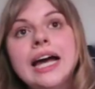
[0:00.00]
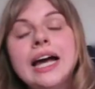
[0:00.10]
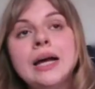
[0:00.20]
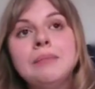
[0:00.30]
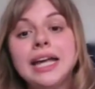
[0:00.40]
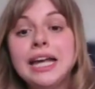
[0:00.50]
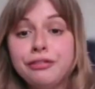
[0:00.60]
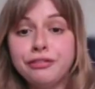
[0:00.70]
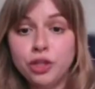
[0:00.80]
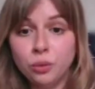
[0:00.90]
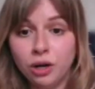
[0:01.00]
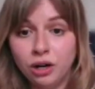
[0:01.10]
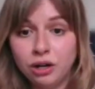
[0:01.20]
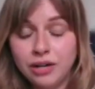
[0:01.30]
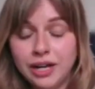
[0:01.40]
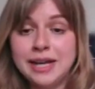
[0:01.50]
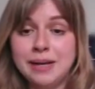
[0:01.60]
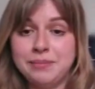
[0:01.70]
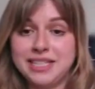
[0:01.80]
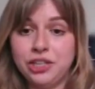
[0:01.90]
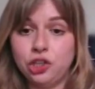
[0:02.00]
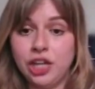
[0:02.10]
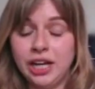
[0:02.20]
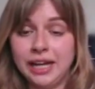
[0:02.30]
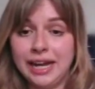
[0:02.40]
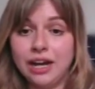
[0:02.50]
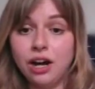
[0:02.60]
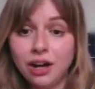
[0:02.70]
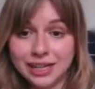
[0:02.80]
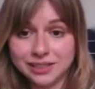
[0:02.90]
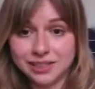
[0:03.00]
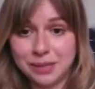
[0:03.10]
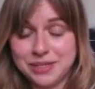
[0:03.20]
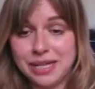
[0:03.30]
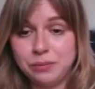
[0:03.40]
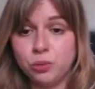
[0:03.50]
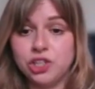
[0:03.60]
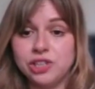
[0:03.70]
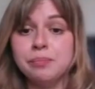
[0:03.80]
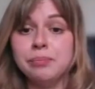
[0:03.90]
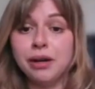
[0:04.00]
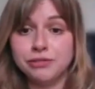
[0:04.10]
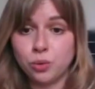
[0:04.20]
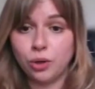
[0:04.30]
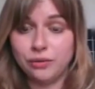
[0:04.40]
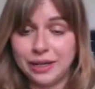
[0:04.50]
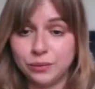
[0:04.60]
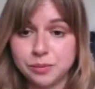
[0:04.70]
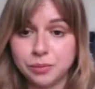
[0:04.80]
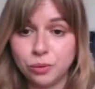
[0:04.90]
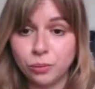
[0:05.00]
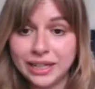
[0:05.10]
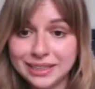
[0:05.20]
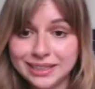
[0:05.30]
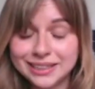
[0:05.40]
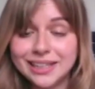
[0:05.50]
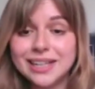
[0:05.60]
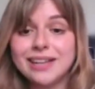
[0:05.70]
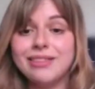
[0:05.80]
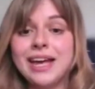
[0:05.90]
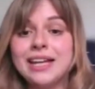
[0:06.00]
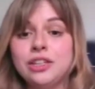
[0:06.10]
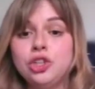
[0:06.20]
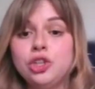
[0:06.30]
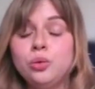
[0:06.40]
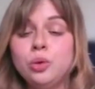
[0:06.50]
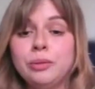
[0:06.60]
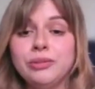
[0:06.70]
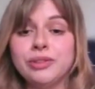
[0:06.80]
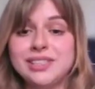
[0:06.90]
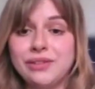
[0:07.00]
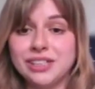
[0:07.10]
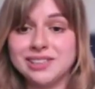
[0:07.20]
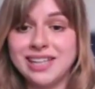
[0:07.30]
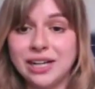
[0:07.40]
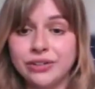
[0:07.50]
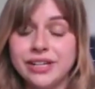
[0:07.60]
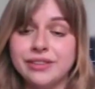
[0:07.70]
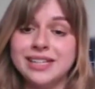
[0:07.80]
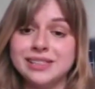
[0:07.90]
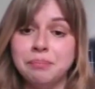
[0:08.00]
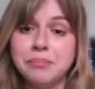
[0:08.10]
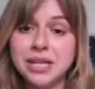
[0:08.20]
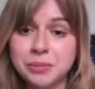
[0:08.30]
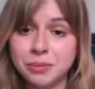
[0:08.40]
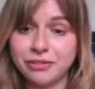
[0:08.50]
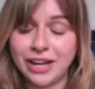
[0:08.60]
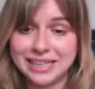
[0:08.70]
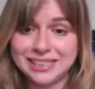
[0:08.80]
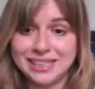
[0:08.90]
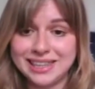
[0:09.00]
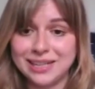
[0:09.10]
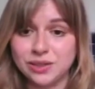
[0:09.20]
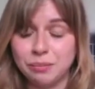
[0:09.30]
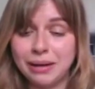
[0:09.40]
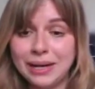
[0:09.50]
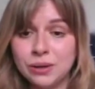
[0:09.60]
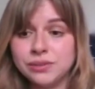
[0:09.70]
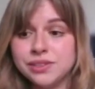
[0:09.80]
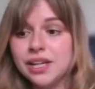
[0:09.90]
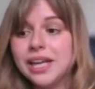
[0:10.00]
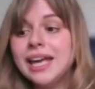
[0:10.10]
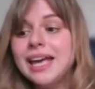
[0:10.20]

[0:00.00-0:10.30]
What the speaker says: If you are teaching a higher timetable, which is above 12 hours per week, then you will be receiving a salary that is a minimum of £18,000.